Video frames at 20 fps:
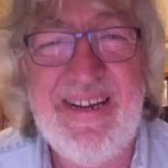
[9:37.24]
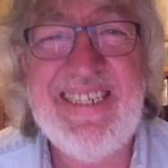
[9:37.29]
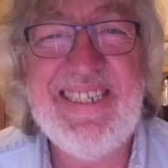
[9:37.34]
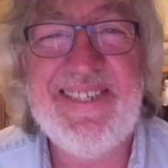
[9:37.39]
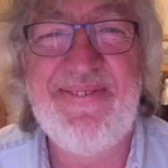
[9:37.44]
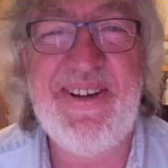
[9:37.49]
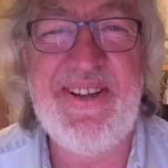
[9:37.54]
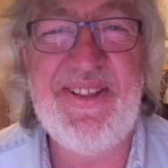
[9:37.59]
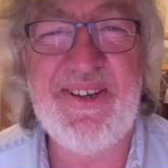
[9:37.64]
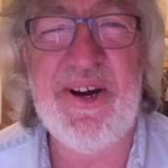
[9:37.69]
are
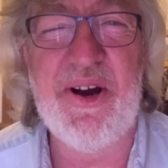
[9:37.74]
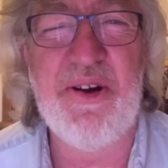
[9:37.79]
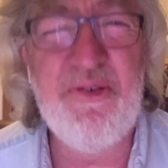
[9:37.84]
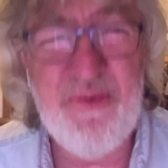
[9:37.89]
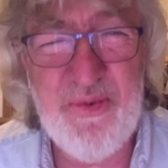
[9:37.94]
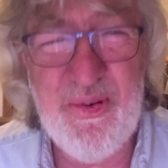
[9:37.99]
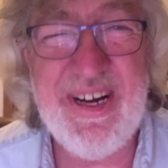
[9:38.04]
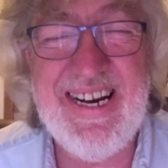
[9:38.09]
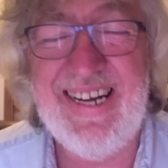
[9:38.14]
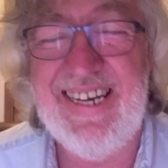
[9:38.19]
bits of it that
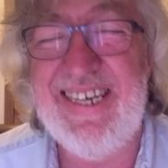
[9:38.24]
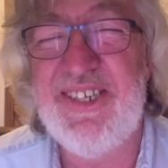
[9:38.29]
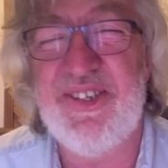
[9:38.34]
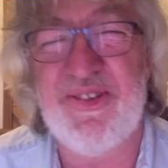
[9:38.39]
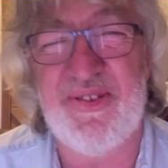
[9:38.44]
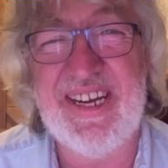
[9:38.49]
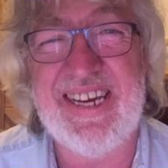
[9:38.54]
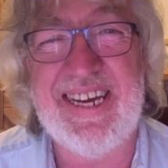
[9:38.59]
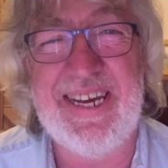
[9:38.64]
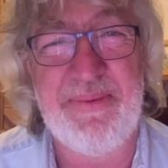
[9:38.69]
are
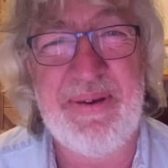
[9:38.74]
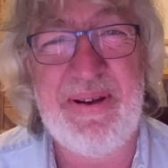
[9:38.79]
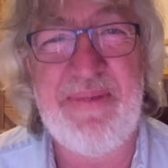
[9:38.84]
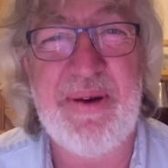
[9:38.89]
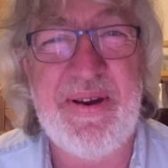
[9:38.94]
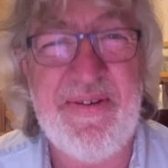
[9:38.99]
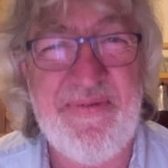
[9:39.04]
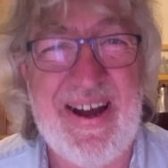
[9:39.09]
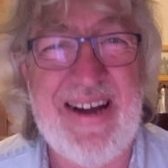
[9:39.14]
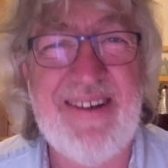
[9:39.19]
really tricky.
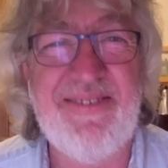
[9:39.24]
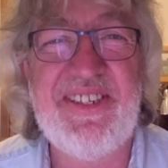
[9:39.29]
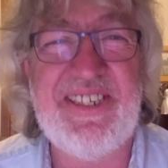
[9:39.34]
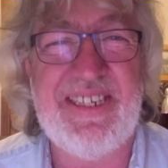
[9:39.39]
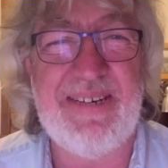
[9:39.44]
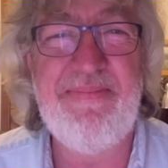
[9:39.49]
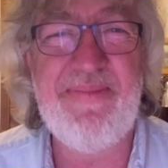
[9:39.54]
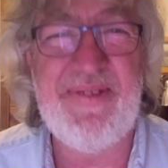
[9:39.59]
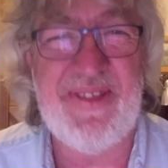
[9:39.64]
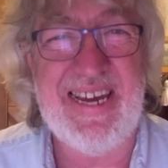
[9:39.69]
We, we,
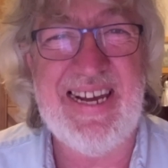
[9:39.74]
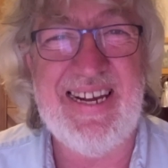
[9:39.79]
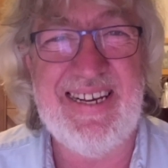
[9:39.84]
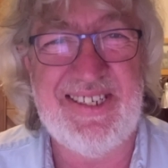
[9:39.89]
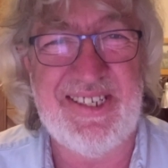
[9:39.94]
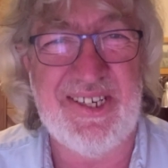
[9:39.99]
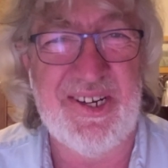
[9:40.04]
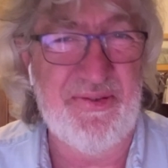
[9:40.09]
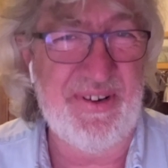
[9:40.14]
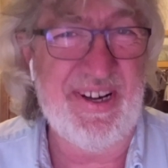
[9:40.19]
found some
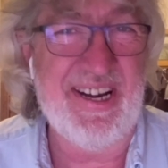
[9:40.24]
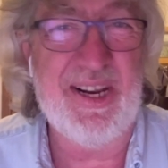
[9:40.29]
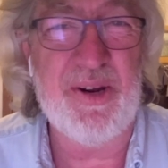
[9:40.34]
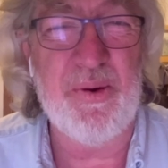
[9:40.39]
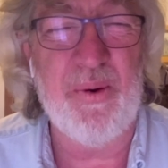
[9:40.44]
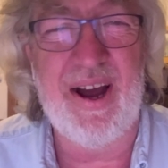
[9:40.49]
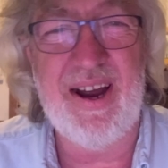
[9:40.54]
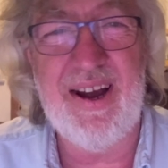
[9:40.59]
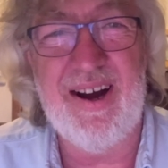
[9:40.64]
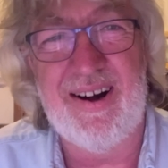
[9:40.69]
things that are
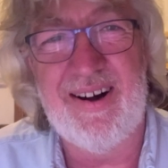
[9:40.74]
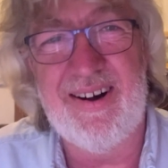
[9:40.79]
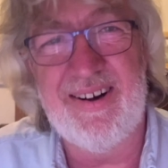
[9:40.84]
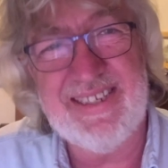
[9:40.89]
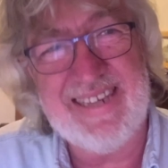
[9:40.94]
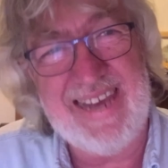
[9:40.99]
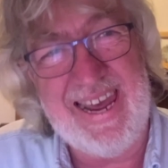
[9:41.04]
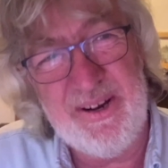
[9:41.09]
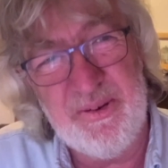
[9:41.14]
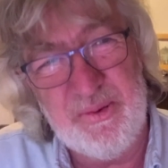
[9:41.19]
really quite
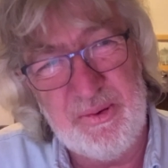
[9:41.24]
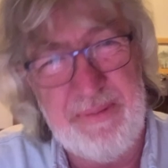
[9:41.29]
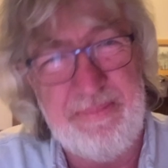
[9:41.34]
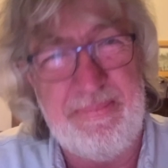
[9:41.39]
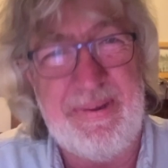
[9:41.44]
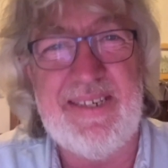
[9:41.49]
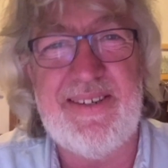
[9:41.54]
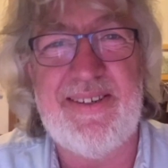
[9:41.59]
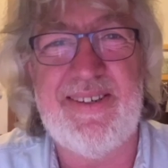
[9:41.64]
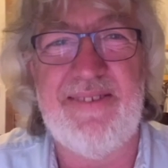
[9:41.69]
hard, getting all
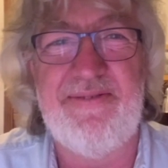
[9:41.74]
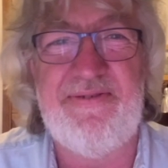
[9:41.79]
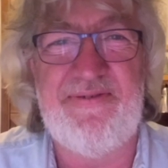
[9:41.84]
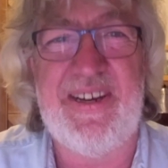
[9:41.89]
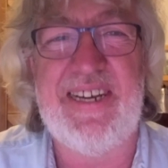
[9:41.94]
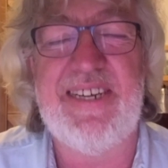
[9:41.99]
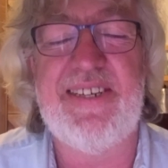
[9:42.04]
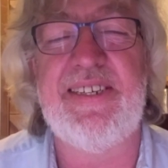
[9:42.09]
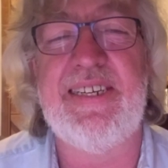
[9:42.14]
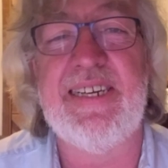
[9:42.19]
the bits to
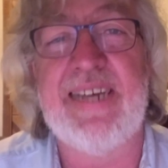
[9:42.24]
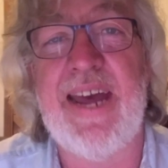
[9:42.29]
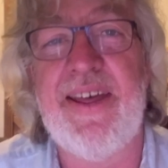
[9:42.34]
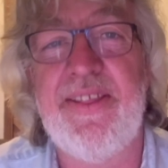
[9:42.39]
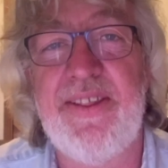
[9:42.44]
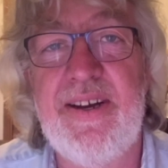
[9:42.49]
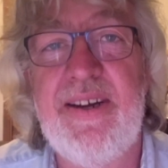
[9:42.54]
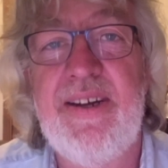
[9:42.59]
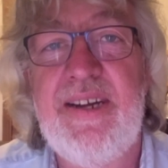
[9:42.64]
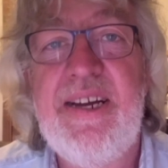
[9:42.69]
fit
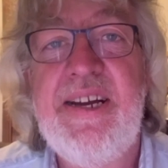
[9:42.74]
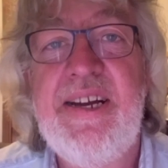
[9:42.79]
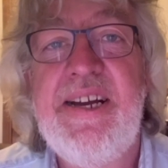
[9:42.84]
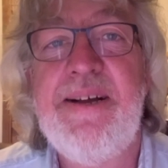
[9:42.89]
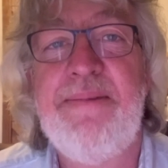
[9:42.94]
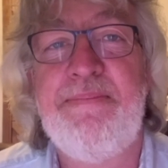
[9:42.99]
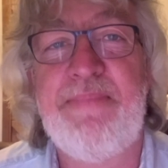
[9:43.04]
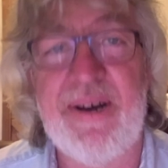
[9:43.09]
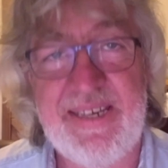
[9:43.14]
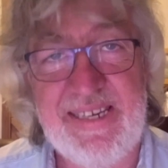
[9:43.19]
together.
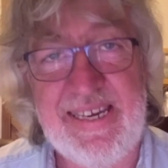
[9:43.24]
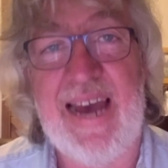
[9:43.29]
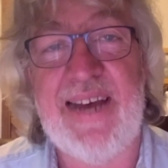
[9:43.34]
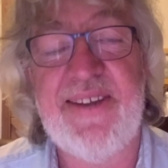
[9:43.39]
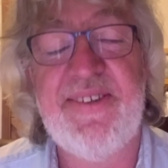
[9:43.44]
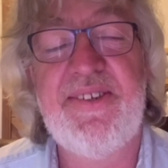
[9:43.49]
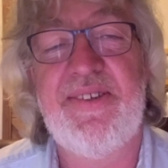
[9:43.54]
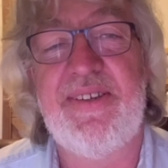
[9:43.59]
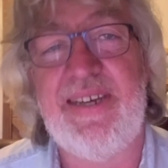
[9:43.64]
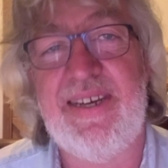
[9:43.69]
But
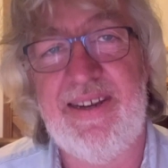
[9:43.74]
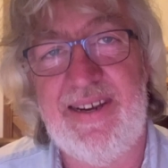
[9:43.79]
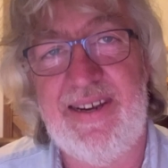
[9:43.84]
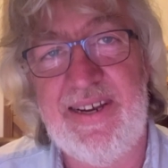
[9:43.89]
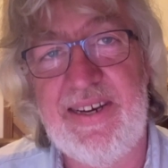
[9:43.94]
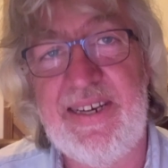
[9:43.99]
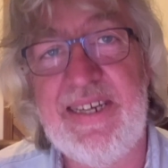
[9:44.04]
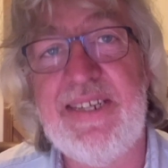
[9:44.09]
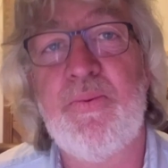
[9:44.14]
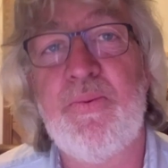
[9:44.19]
yes,
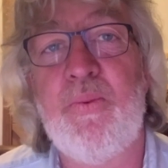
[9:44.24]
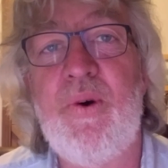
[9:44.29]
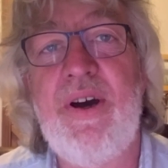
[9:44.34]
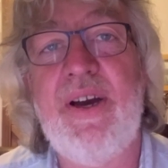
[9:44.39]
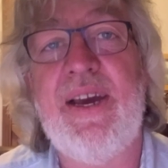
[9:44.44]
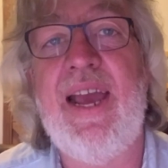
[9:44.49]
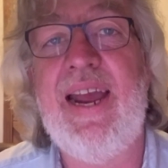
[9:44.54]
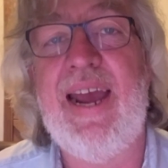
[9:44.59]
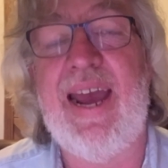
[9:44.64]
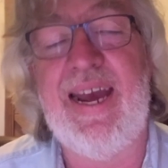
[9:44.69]
it, it is
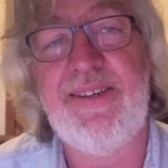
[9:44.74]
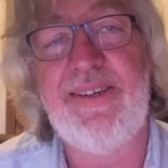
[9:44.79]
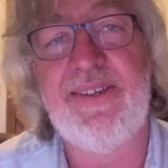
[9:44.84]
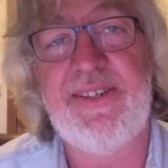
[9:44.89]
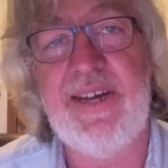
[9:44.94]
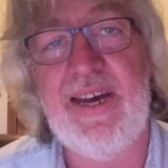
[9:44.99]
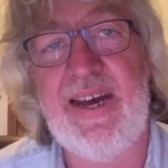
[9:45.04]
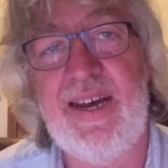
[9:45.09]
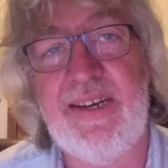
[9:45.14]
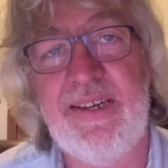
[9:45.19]
working
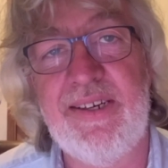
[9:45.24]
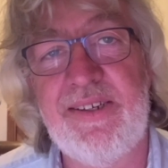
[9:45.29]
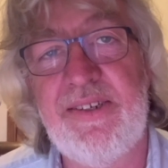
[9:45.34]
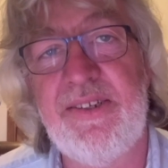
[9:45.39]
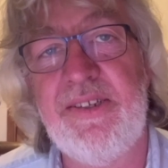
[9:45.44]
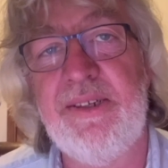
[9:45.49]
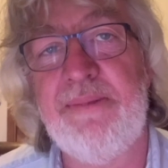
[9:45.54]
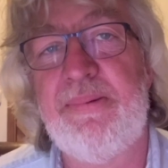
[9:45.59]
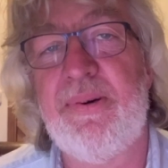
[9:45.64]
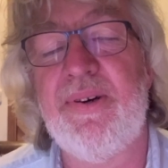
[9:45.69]
end to
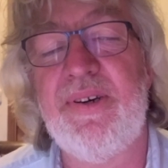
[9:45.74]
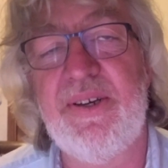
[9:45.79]
end to the